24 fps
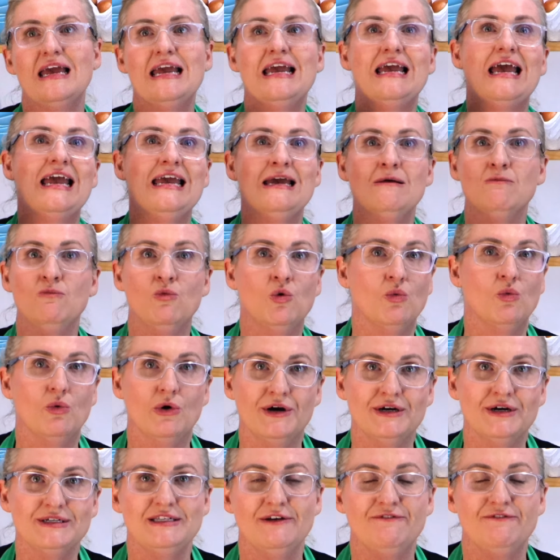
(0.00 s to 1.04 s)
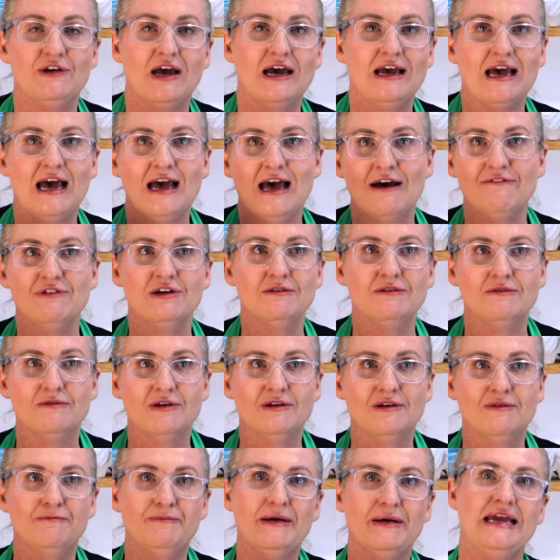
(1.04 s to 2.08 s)
in Woolworths, if you haven't
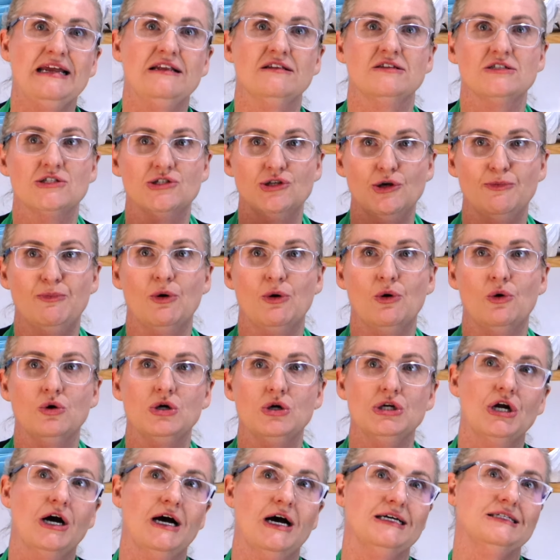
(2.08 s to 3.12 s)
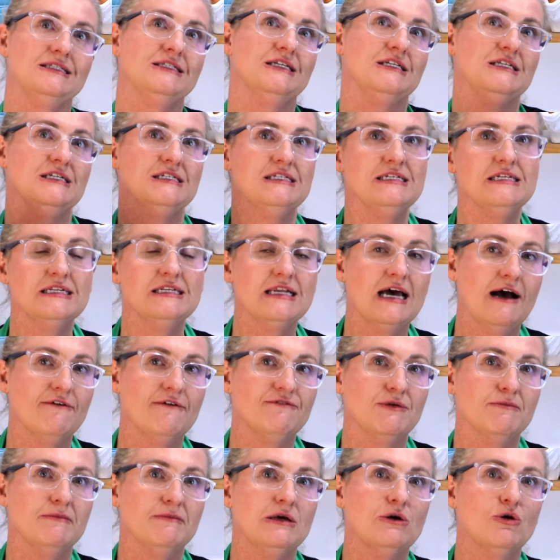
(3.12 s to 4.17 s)
been super organized and you didn't have
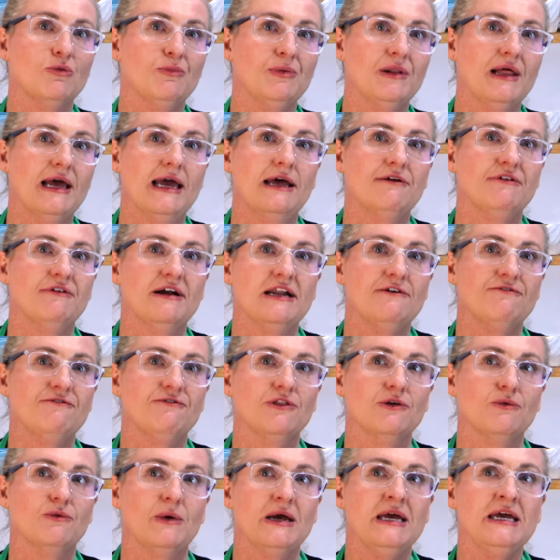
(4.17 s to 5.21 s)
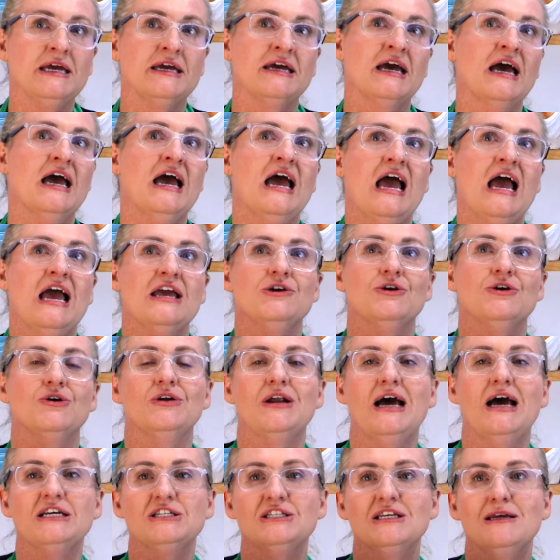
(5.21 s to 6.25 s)
the meal plan ready for the week, you could
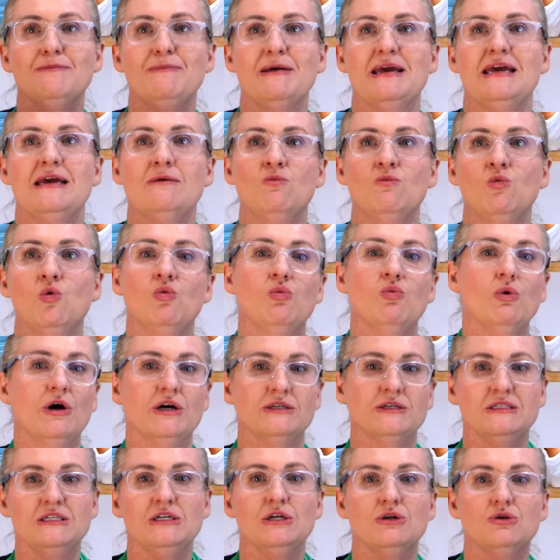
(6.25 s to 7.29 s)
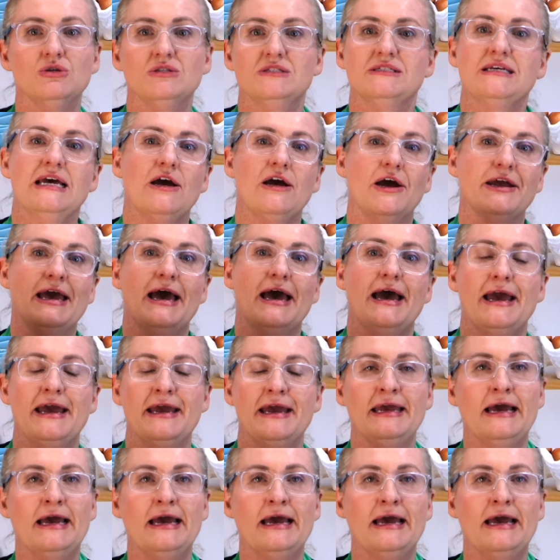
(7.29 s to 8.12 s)
actually be in Woolworths and you could see, okay,